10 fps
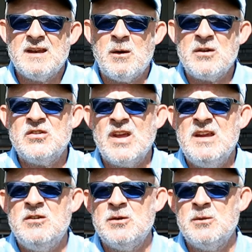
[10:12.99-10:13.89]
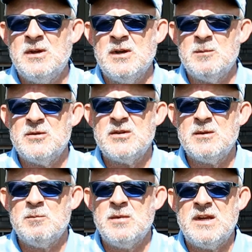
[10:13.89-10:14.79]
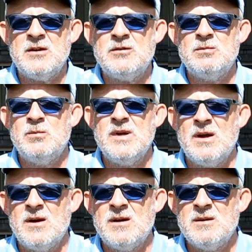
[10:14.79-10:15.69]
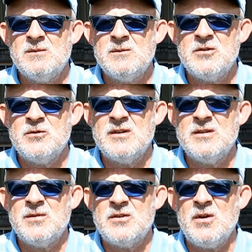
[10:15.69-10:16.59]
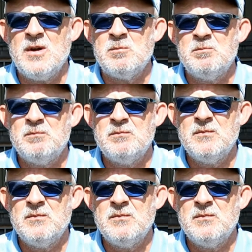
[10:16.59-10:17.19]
Now, I say two clubs because we are restricted for time.